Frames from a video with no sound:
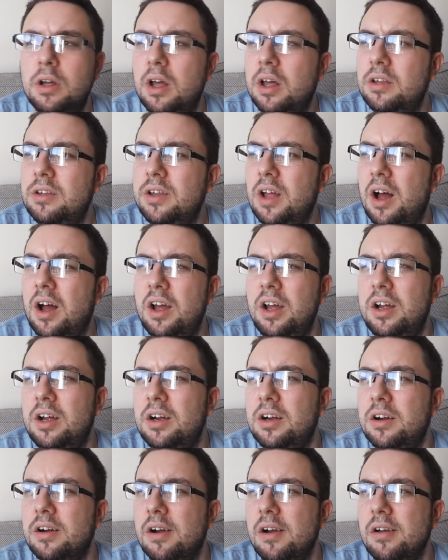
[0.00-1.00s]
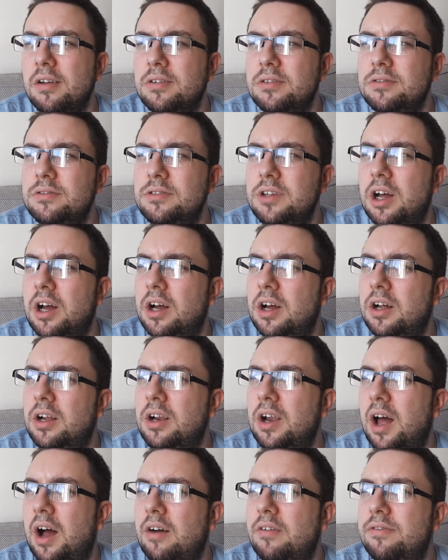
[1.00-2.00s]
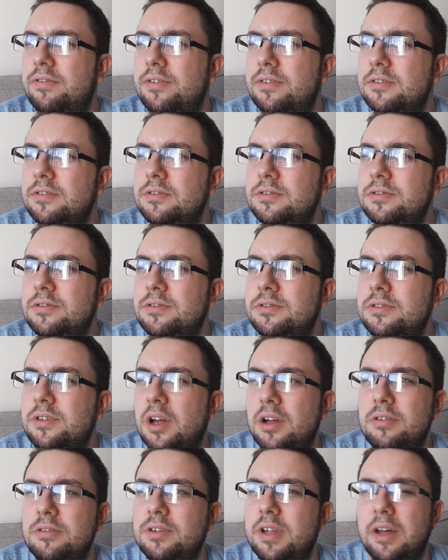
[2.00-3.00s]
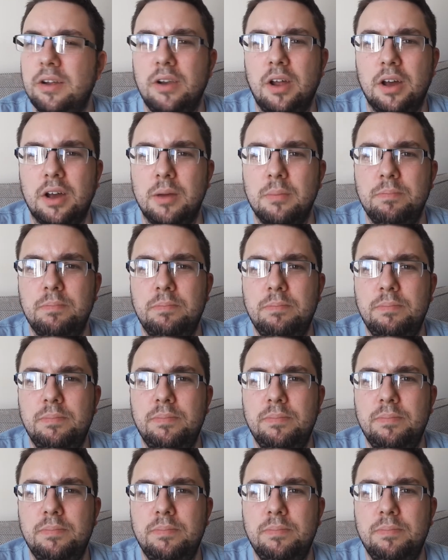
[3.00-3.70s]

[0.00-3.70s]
It's like, look, love, don't sound like a